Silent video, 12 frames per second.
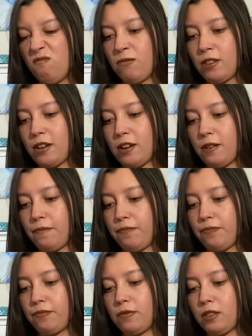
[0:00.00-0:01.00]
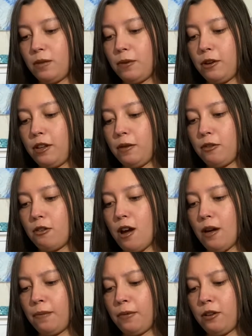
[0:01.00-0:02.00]
The Beauty
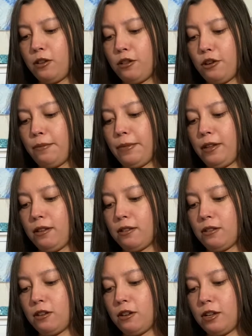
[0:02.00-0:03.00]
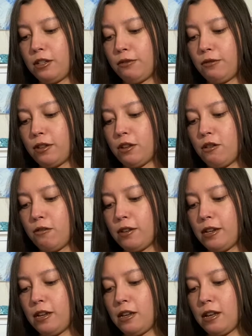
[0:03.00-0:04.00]
Crop Glow Milk, nourished with
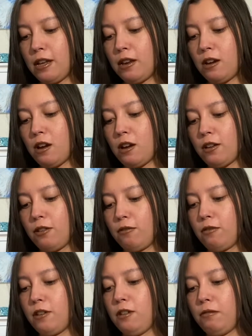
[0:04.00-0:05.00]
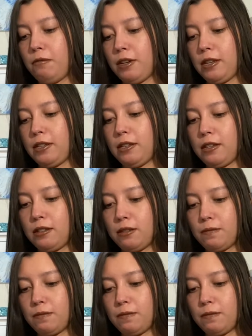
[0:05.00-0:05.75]
coconut and argan oil. What is this?